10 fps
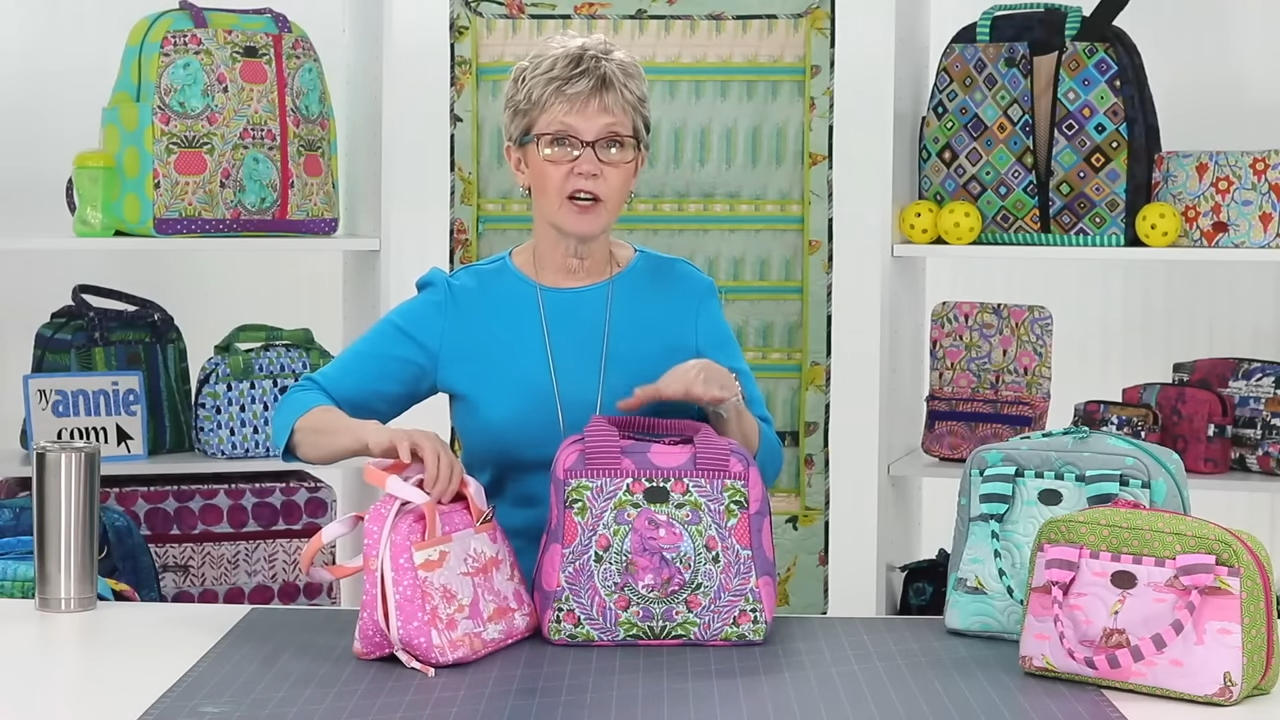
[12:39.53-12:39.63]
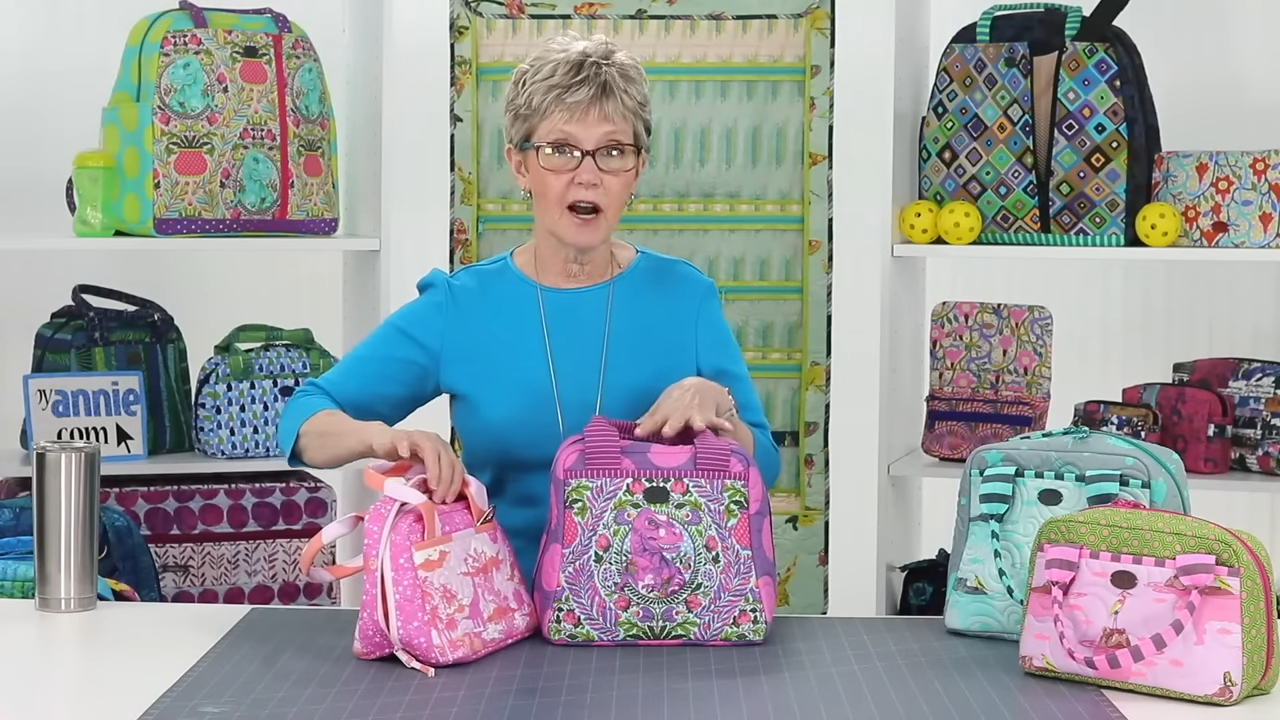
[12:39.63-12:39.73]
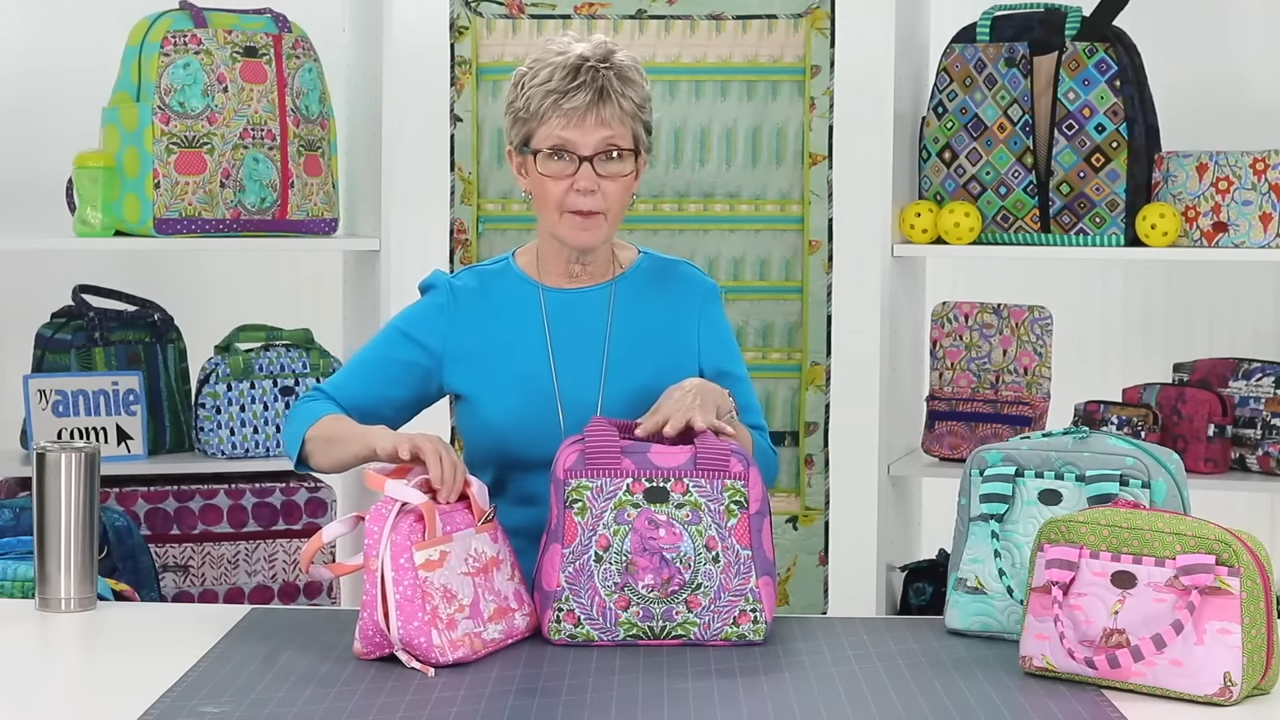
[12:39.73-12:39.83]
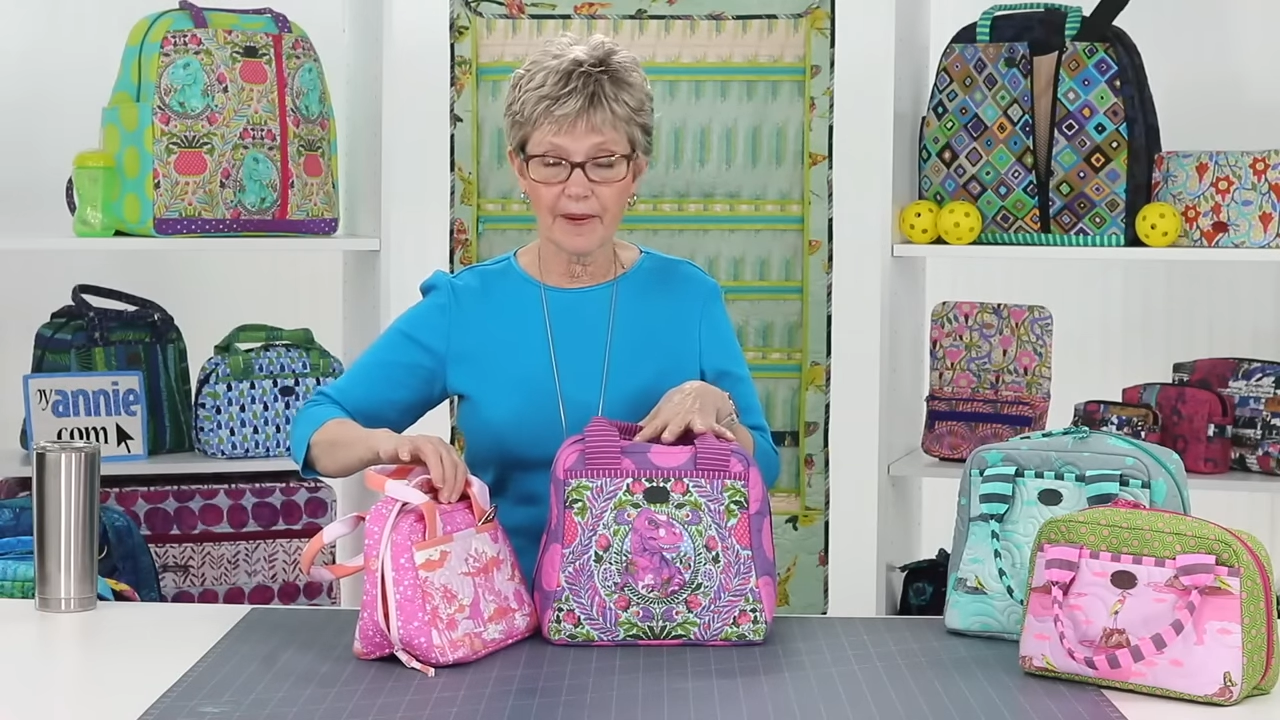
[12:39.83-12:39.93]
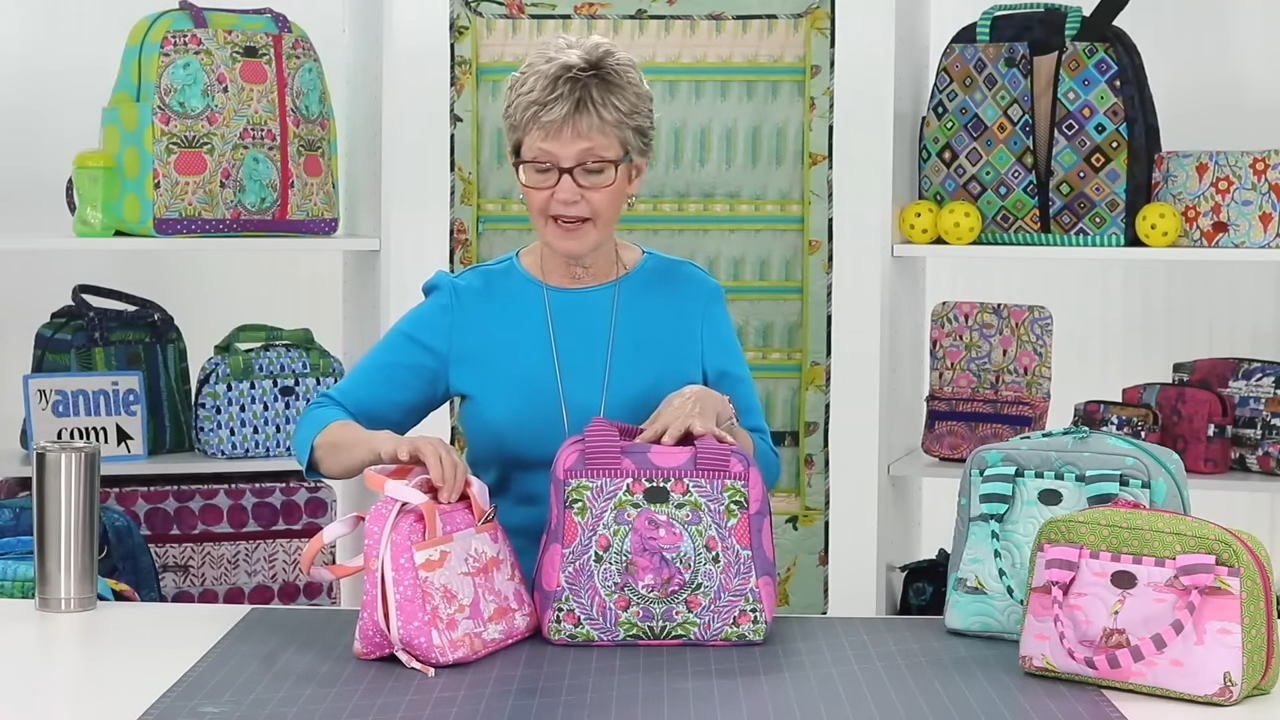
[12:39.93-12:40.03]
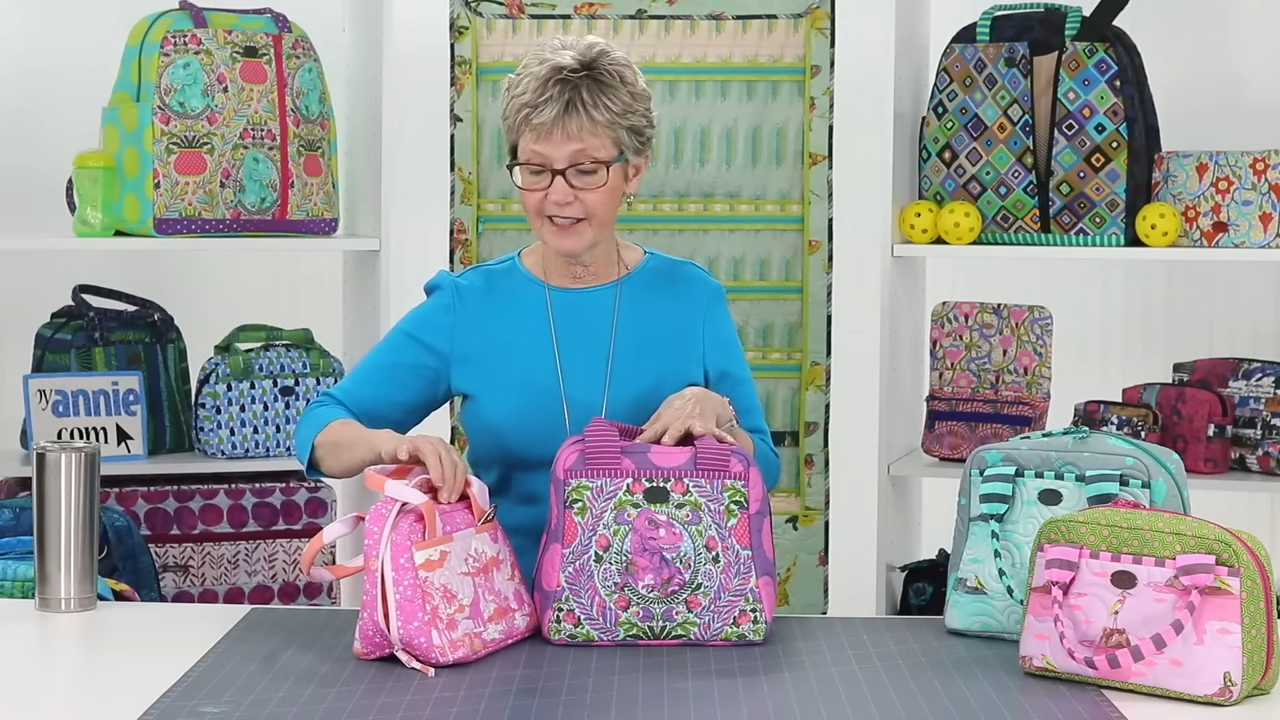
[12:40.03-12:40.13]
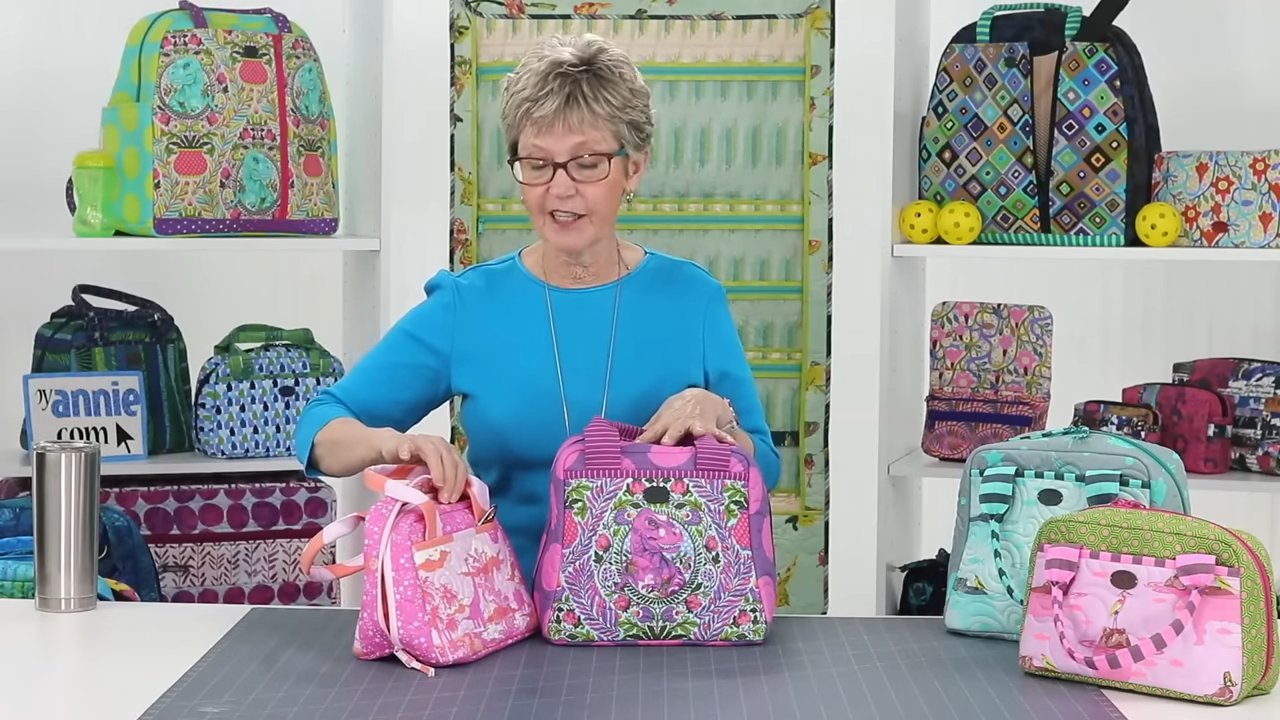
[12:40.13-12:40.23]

compact